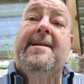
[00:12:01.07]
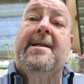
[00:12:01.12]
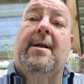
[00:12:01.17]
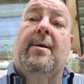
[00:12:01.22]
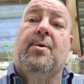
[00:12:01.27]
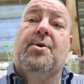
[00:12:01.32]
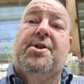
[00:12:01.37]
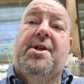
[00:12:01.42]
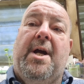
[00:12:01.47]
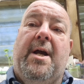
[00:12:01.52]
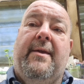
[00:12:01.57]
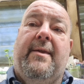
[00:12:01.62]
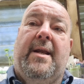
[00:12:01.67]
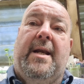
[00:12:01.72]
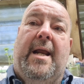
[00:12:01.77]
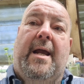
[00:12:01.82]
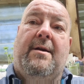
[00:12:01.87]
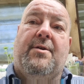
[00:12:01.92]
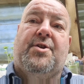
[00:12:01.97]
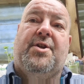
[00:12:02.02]
I'll show you that
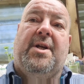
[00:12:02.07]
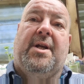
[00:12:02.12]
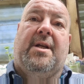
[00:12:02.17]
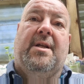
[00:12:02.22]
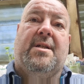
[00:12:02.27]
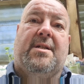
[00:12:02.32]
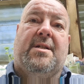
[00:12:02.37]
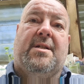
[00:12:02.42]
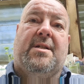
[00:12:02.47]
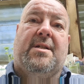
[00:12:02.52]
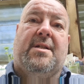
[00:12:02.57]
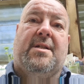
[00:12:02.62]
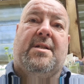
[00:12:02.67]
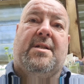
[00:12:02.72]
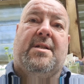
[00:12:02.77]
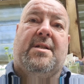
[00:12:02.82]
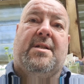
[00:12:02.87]
now so you can see that.